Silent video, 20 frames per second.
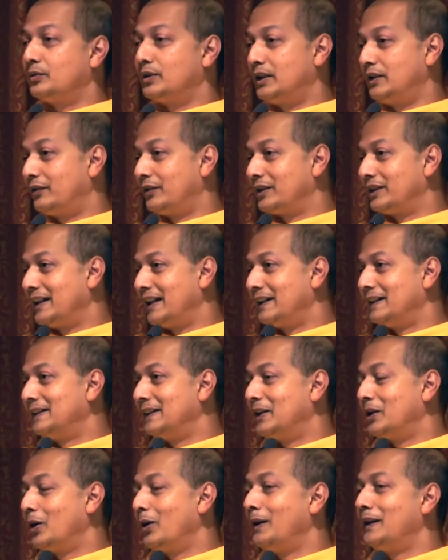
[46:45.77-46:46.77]
word for that.
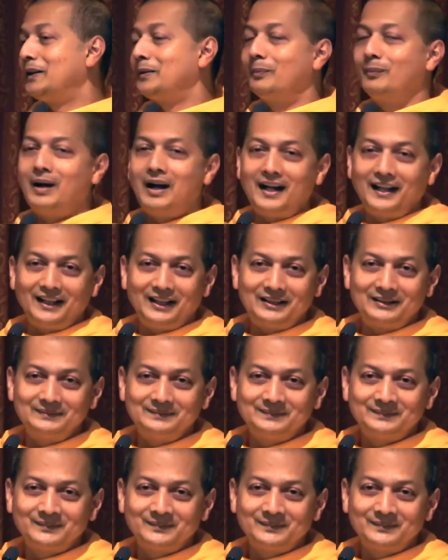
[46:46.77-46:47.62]
They call it Maya.